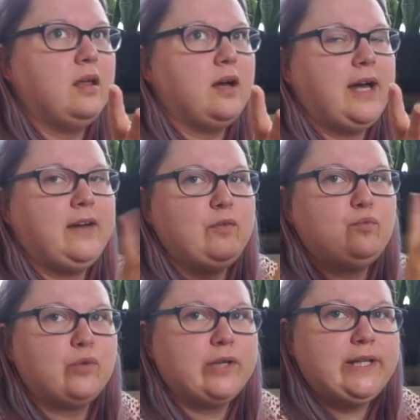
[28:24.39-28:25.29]
I have a
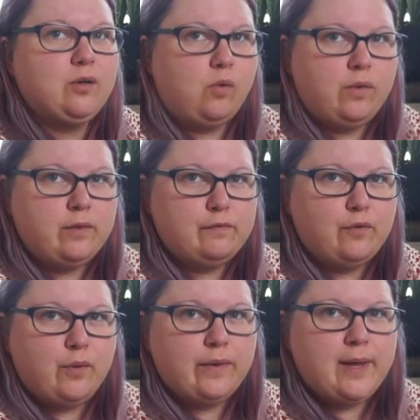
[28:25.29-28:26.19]
reading order
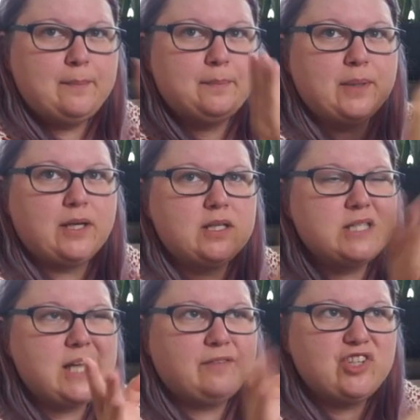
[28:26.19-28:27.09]
for them
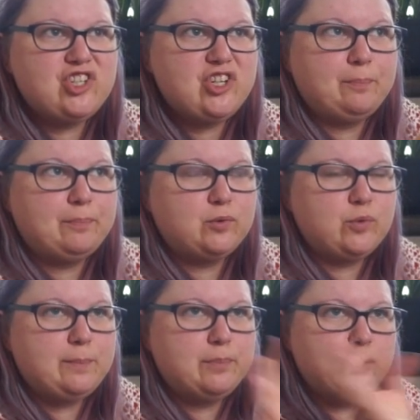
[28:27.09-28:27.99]
because you have to jump
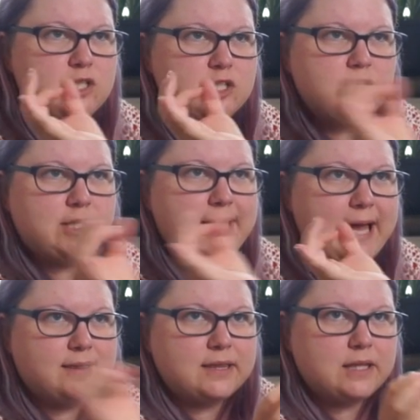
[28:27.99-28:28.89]
between books to
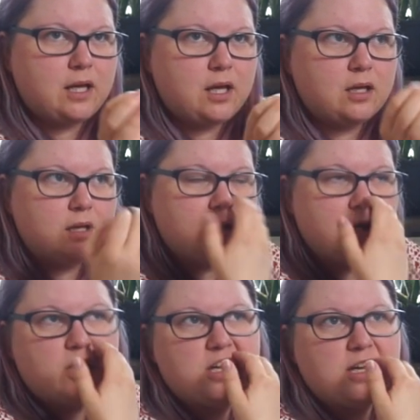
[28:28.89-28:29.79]
get the
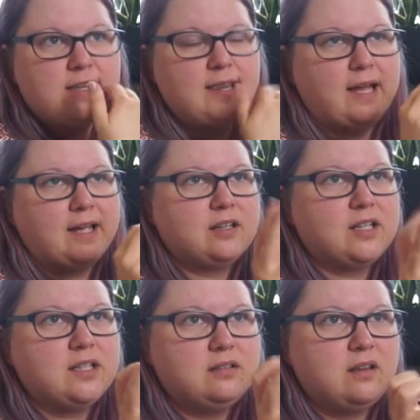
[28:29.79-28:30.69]
like
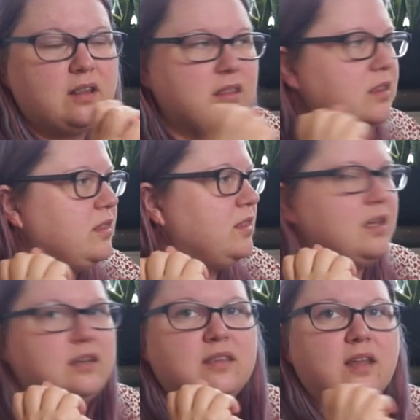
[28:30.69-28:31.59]

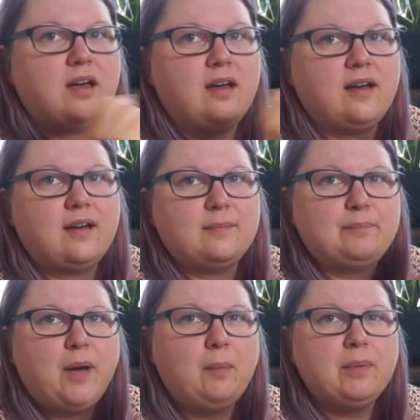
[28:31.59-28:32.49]
the the
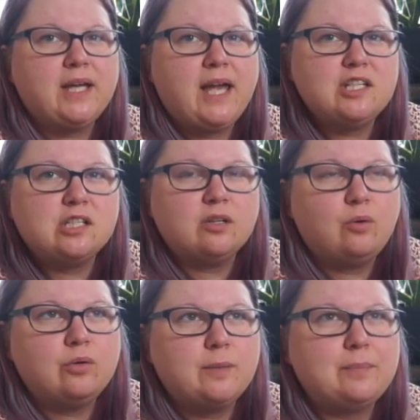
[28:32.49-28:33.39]
publication
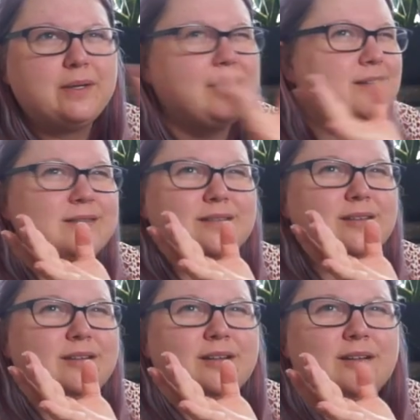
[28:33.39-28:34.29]
order because
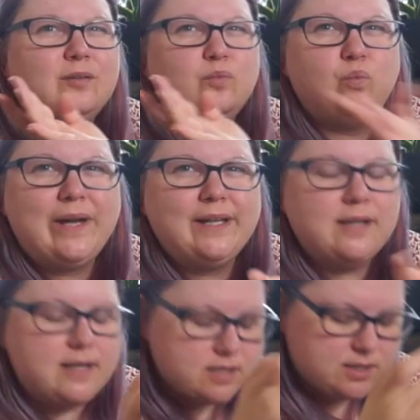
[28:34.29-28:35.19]

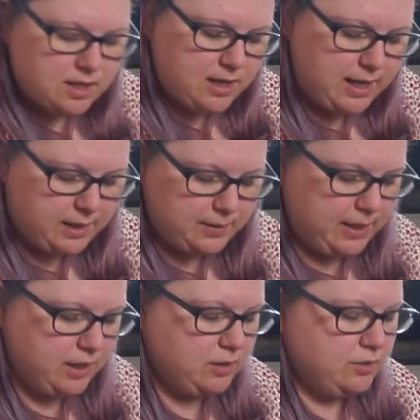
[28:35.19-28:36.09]
weirdness.
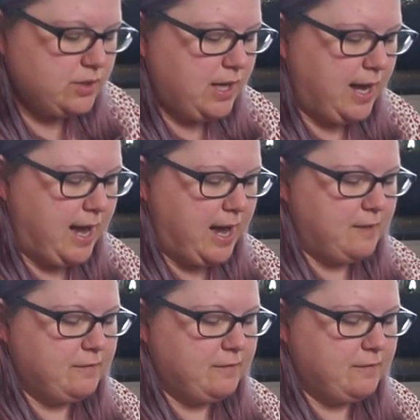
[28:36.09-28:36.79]
Anyway, I also have